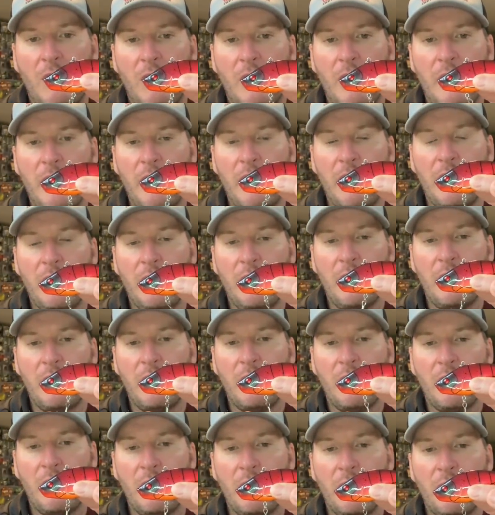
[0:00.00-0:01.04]
And
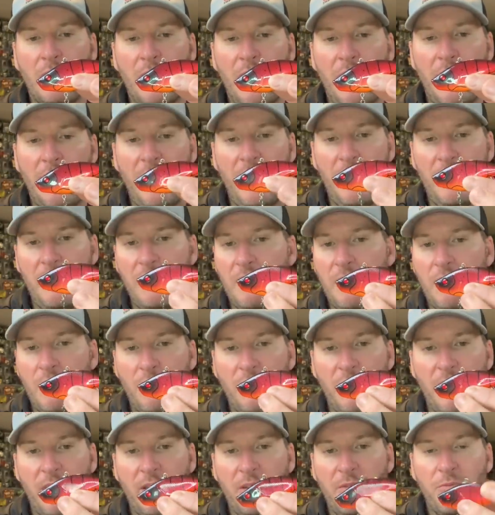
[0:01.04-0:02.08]
that, you
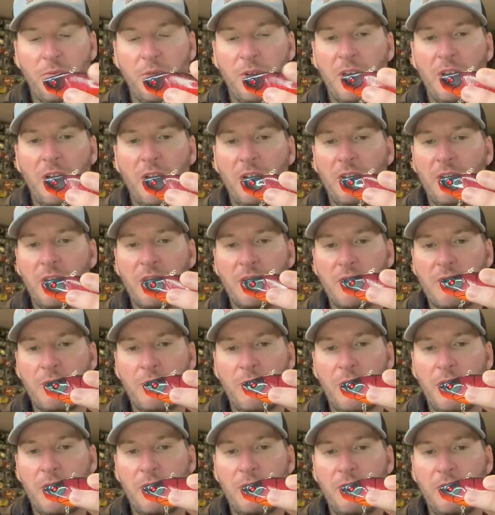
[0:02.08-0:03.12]
know, that regardless of
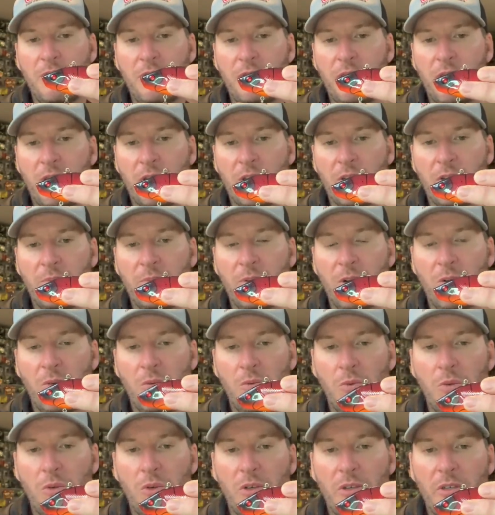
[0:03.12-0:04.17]
whether you're talking about
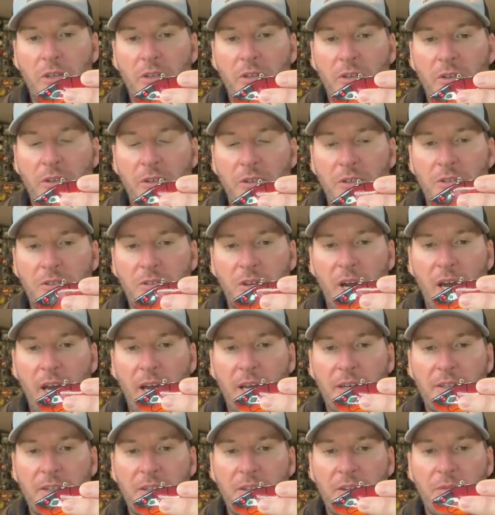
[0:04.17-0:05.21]
wood or
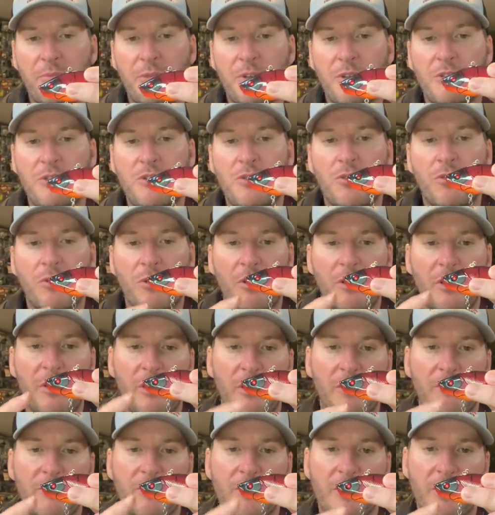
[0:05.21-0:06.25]
grass, the
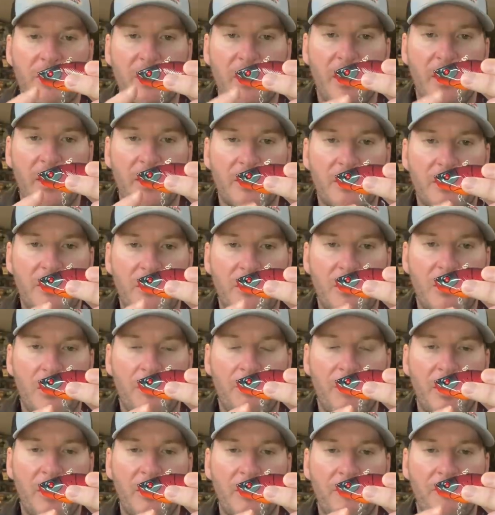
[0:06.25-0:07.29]
majority of the snags
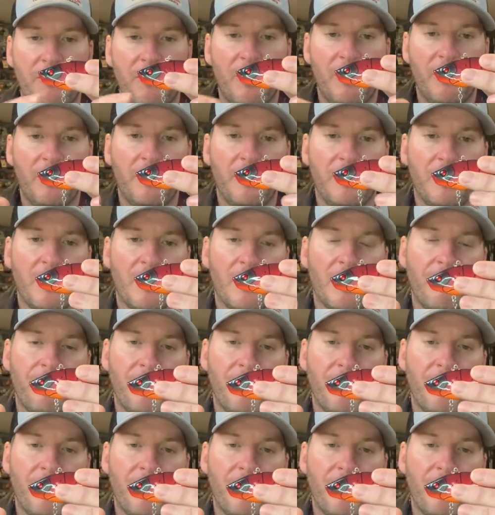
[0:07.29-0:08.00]
come on the front hook.